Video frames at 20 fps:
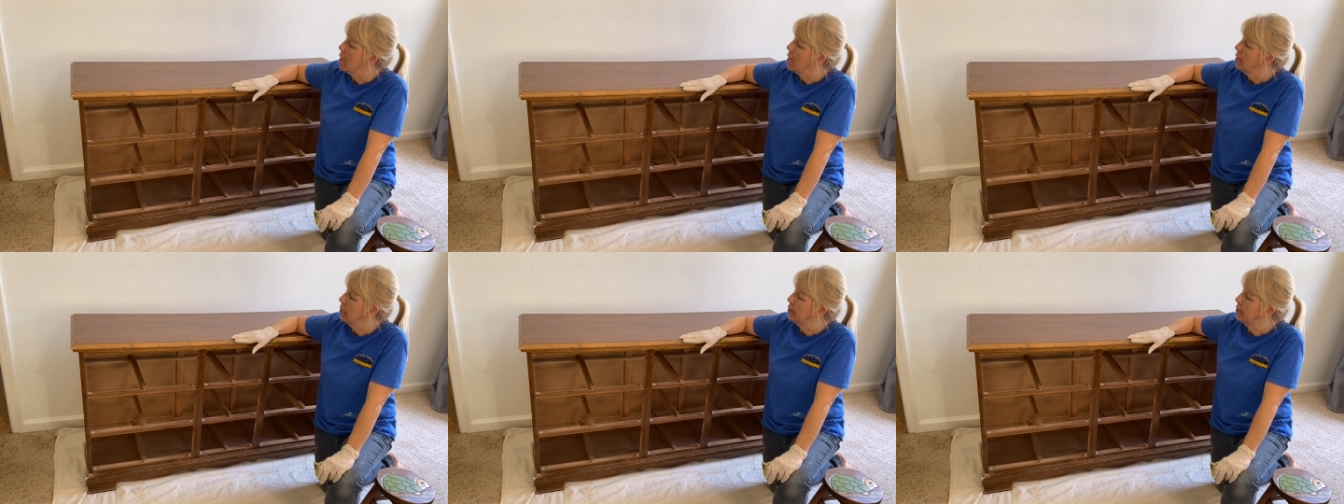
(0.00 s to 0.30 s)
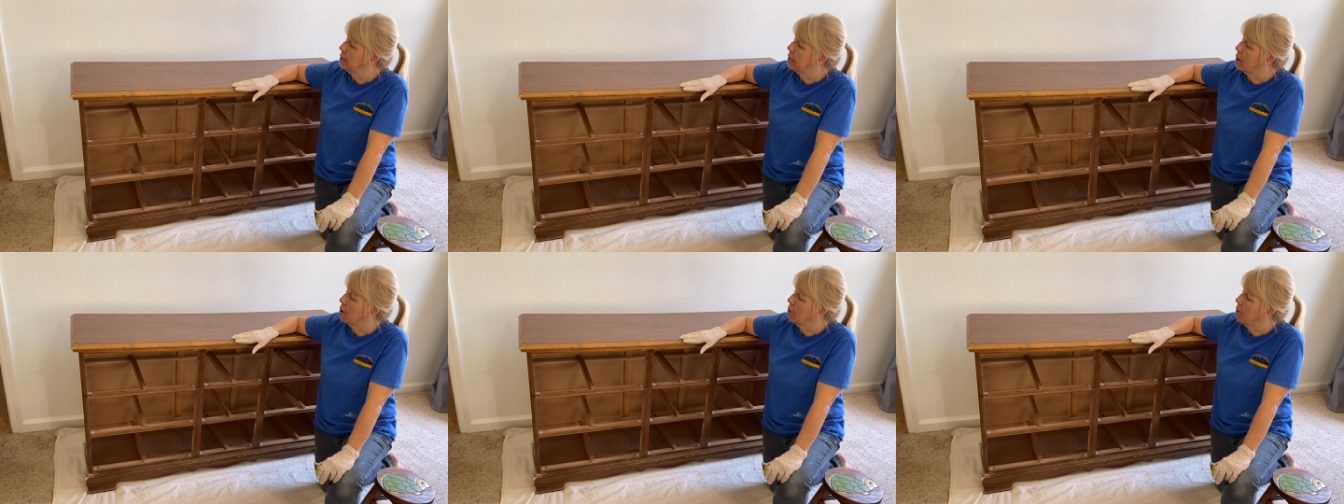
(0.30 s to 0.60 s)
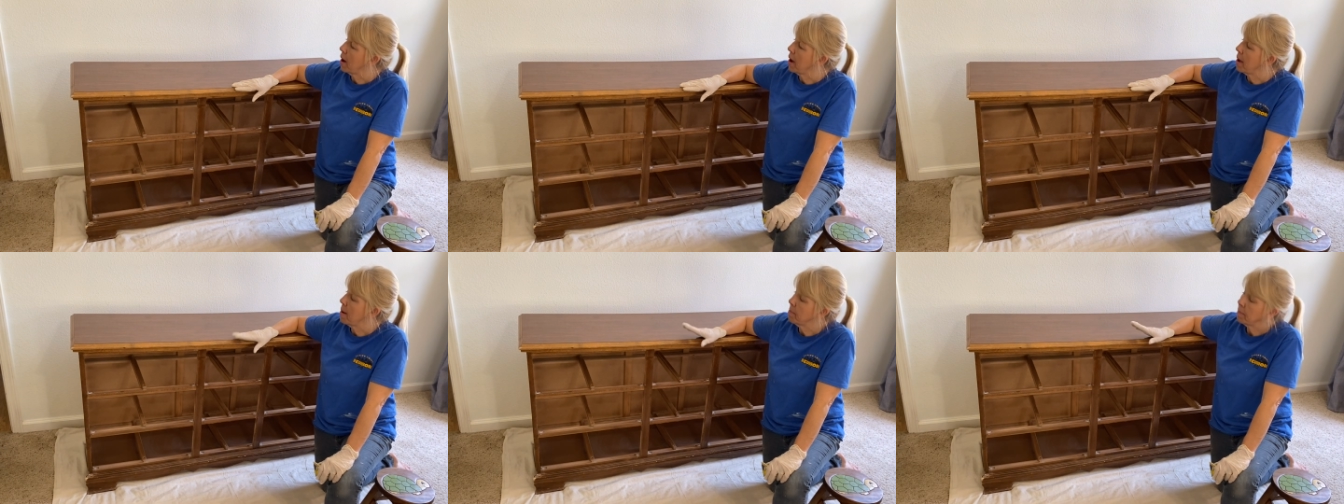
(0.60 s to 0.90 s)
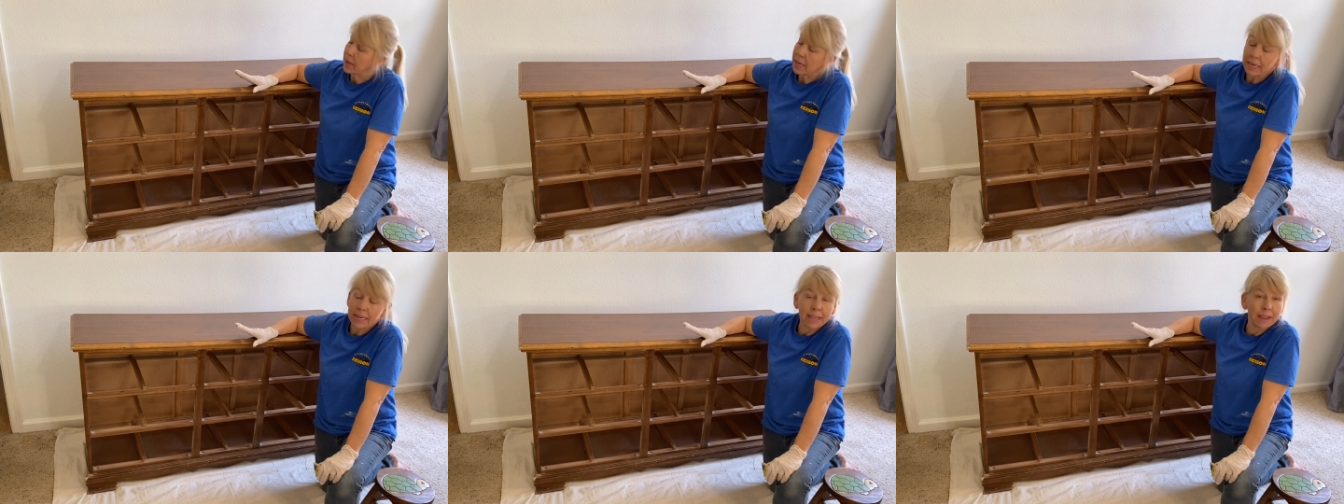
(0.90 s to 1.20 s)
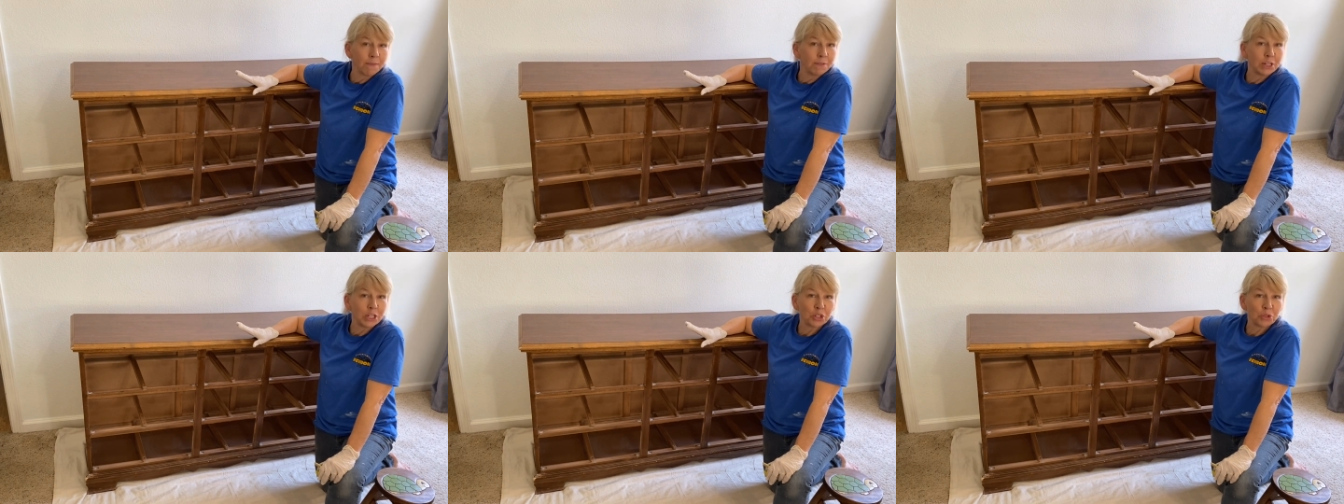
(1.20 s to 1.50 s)
So I'm gonna
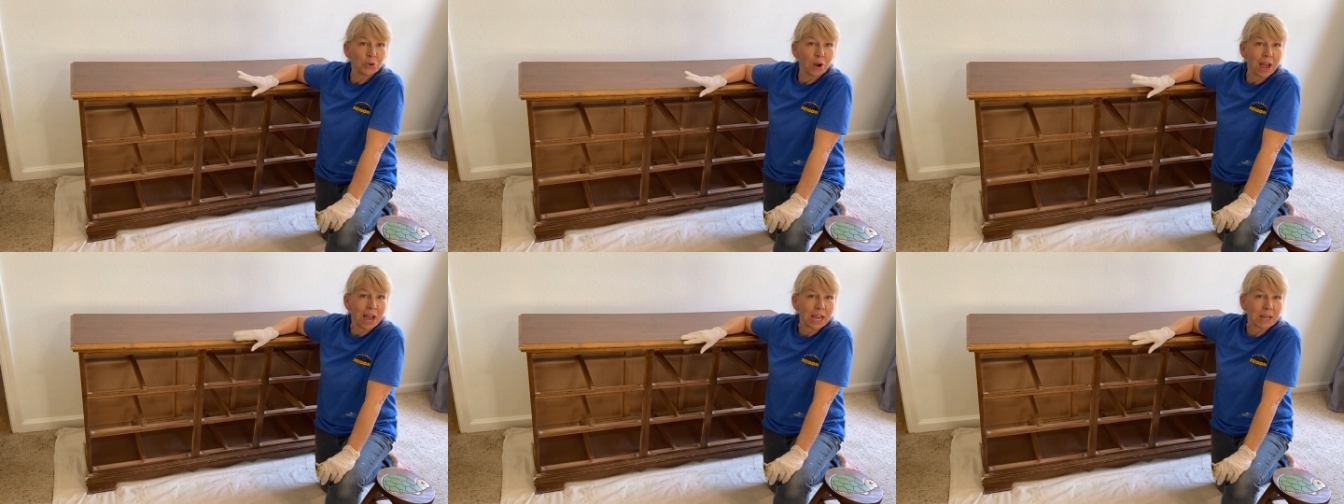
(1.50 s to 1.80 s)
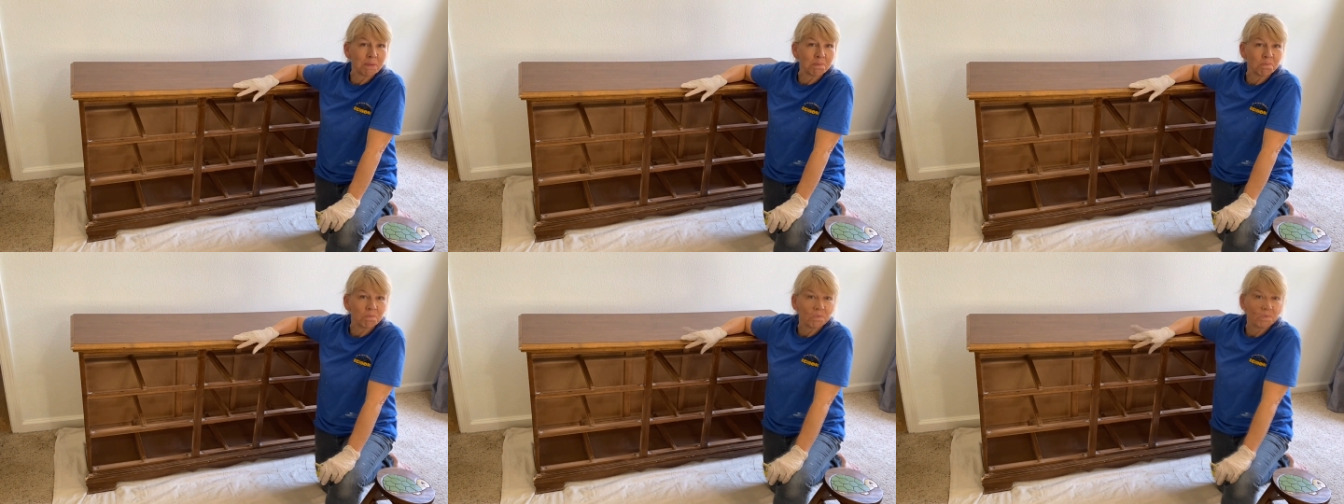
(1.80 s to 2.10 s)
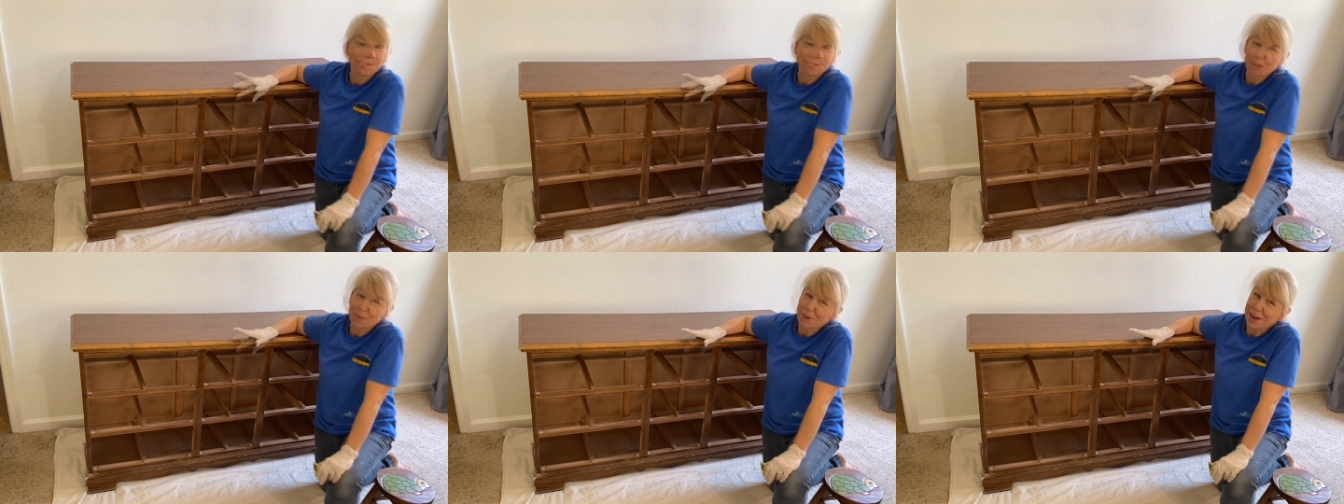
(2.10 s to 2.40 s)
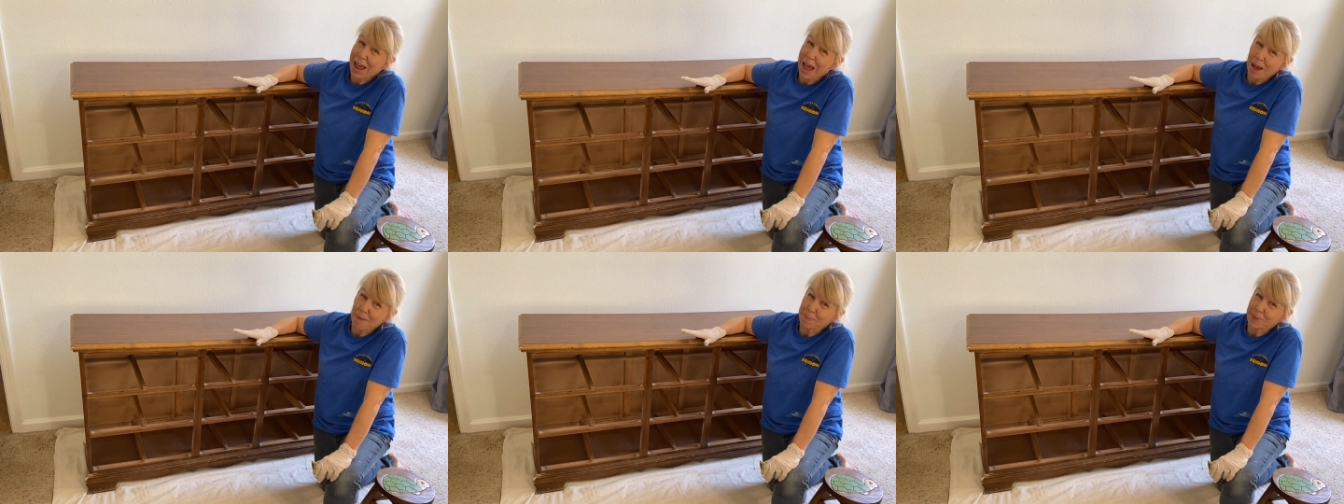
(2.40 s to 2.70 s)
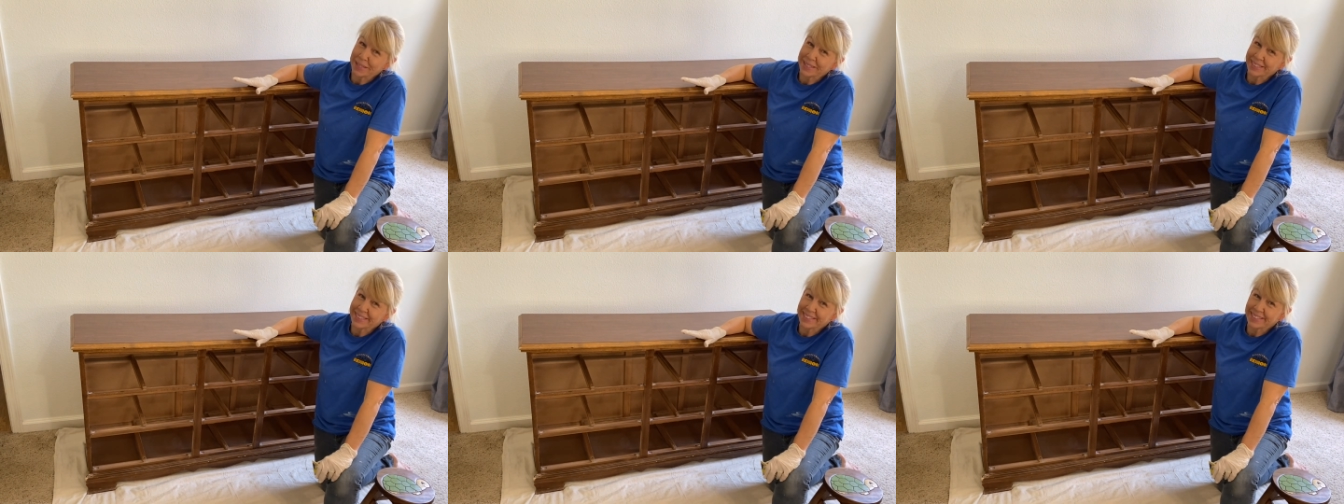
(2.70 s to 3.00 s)
give it a try and see what
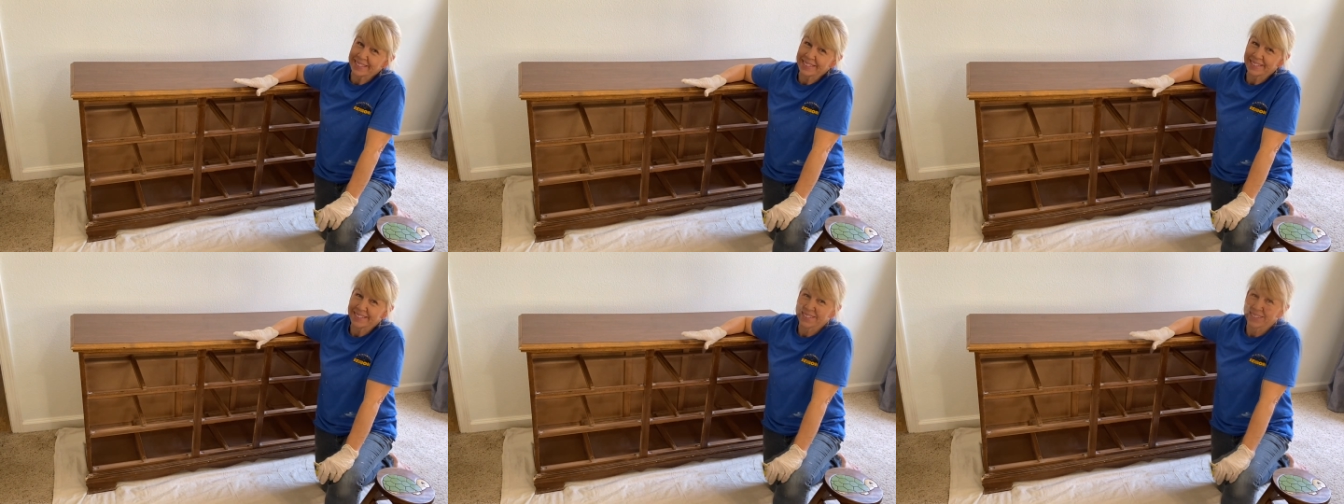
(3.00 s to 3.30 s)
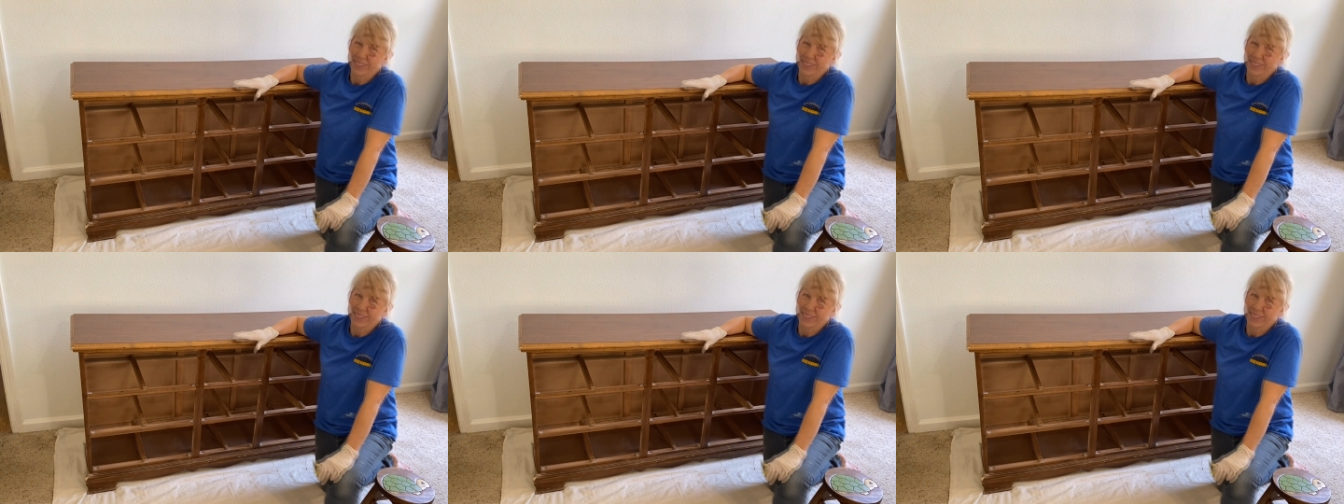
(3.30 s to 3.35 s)
happens.